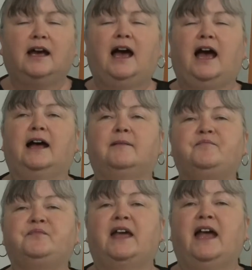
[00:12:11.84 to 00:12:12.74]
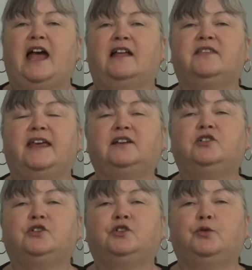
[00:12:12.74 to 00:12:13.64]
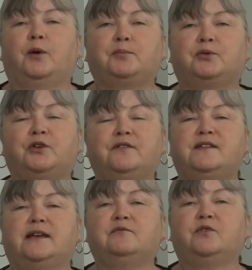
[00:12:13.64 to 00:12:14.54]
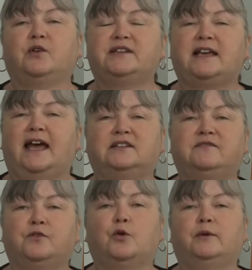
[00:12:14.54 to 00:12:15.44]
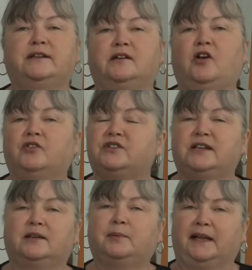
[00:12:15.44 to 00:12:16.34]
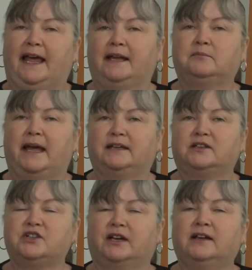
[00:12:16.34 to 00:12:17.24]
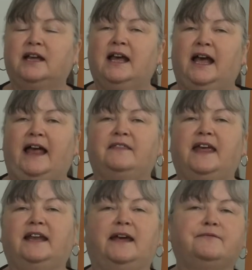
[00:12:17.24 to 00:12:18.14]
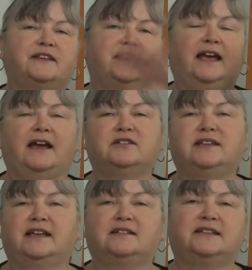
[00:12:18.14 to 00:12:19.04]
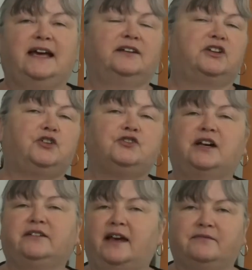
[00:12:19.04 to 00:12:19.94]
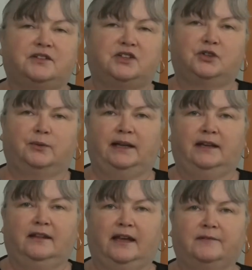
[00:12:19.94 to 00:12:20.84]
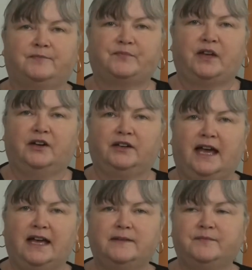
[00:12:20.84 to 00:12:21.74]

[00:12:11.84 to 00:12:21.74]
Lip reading: and then you approve the invoice and forward it on to the plan manager. And then everything else gets done and you don't have to do anything. Okay?